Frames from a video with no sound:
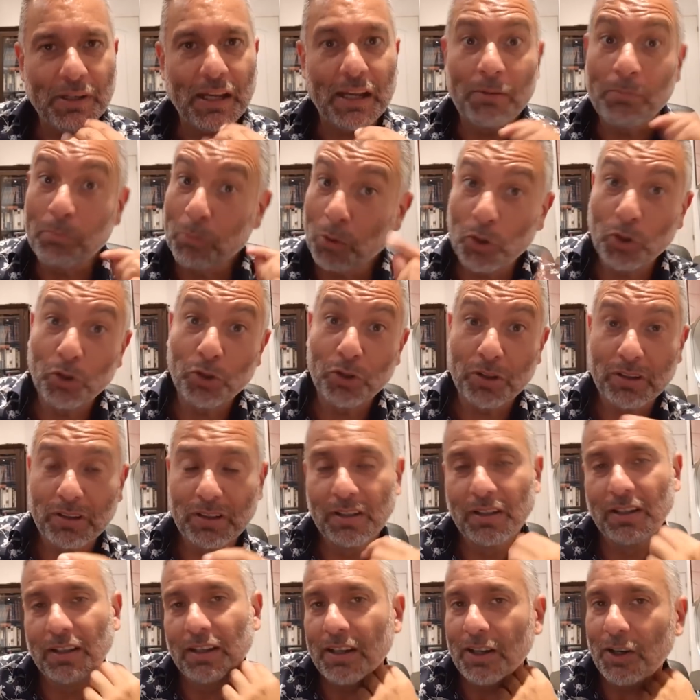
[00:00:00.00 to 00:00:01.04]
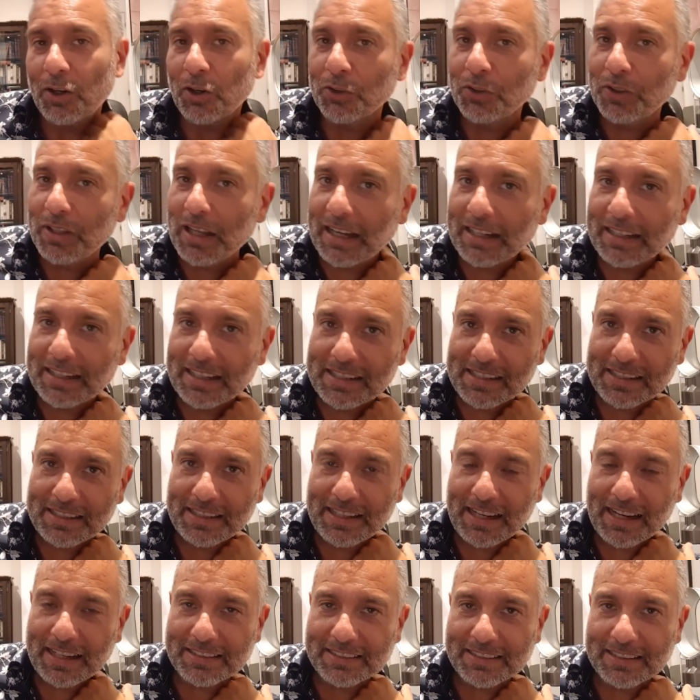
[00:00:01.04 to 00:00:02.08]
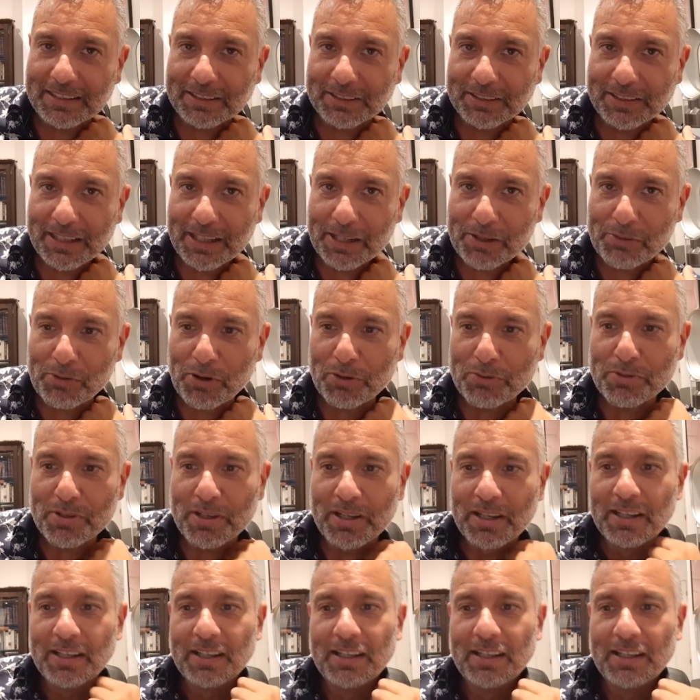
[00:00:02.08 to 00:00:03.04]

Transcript: And more on that is in the article that I wrote.